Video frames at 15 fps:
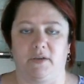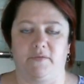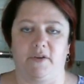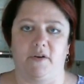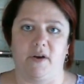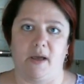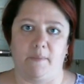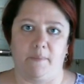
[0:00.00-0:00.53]
if
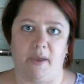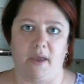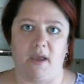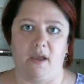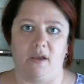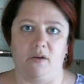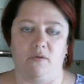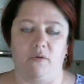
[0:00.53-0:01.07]
they're not
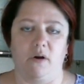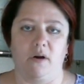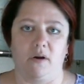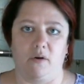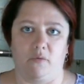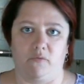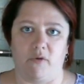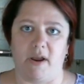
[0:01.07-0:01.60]
paying you
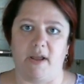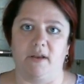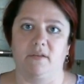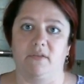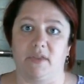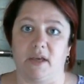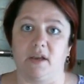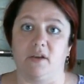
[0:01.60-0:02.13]
a rate
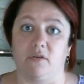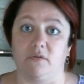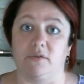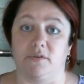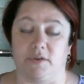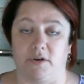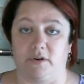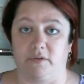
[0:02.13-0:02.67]
that you
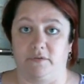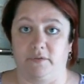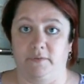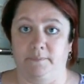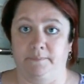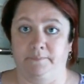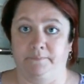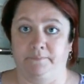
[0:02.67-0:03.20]
deserve.
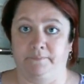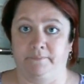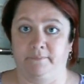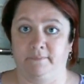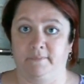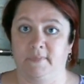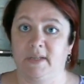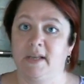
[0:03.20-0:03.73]

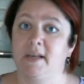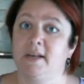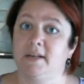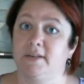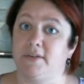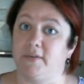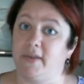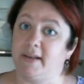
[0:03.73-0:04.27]

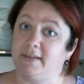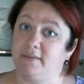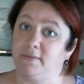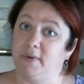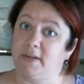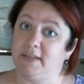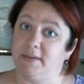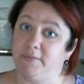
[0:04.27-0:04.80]
So that's
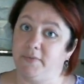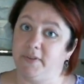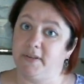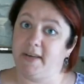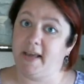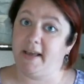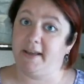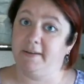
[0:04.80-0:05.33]
my tip for the
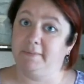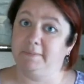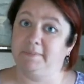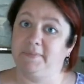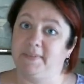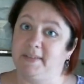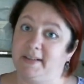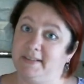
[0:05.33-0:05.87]
day.
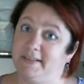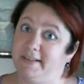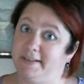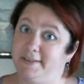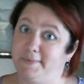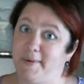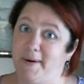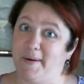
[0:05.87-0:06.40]
See you
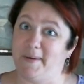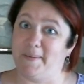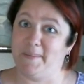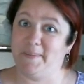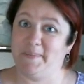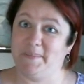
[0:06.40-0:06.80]
tomorrow.